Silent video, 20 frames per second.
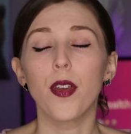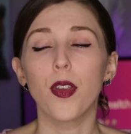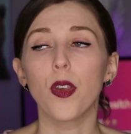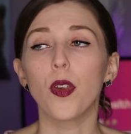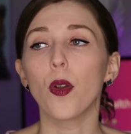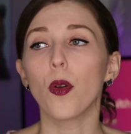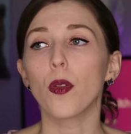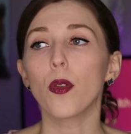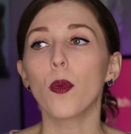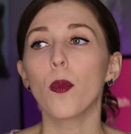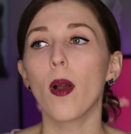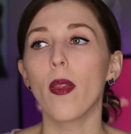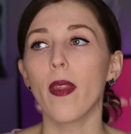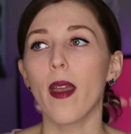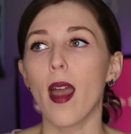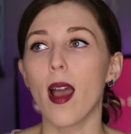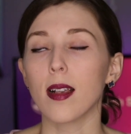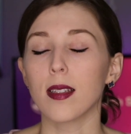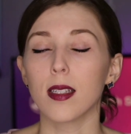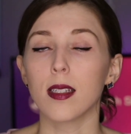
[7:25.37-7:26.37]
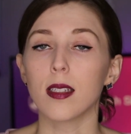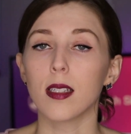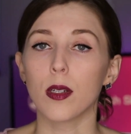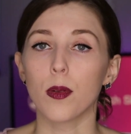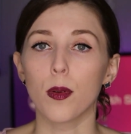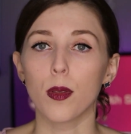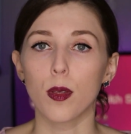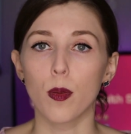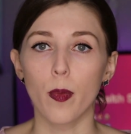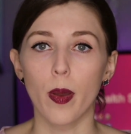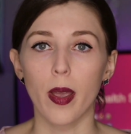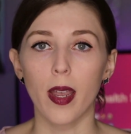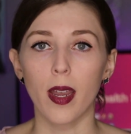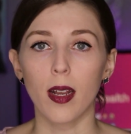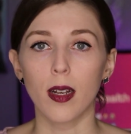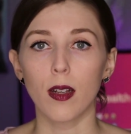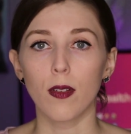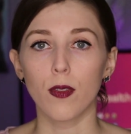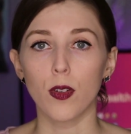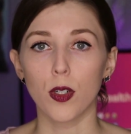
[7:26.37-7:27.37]
You're the one that has to deal with the
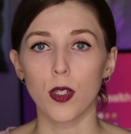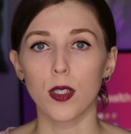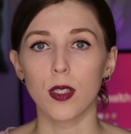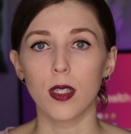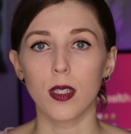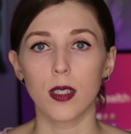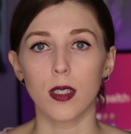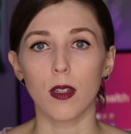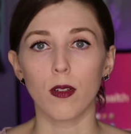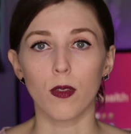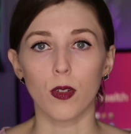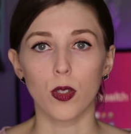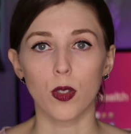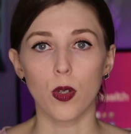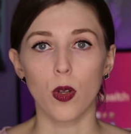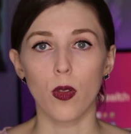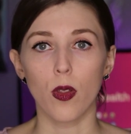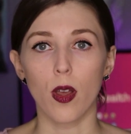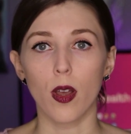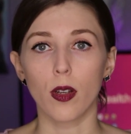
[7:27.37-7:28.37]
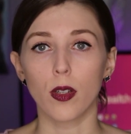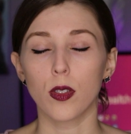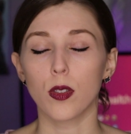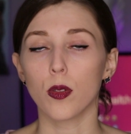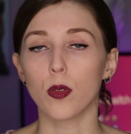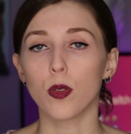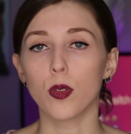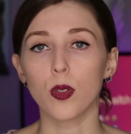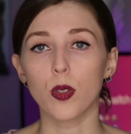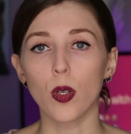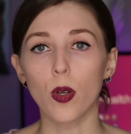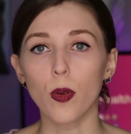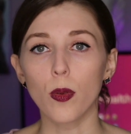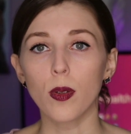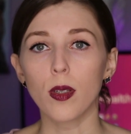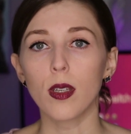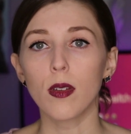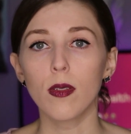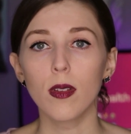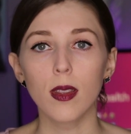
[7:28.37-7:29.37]
pain if you're sit still for so long. So
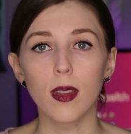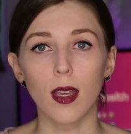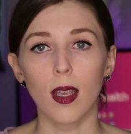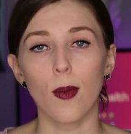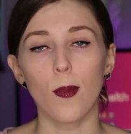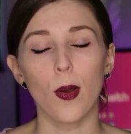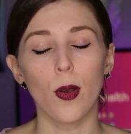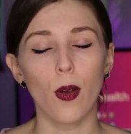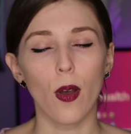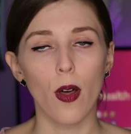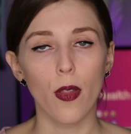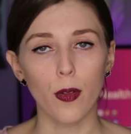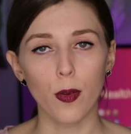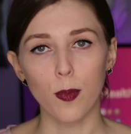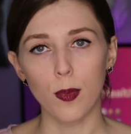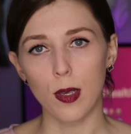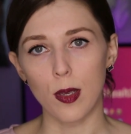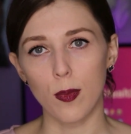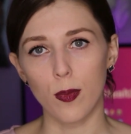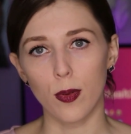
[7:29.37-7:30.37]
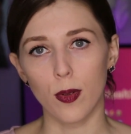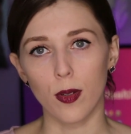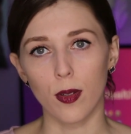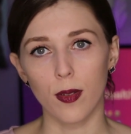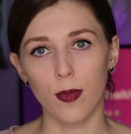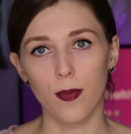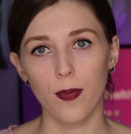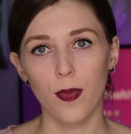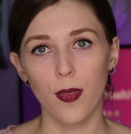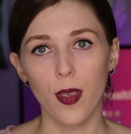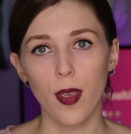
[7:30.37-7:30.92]
don't even think about other people.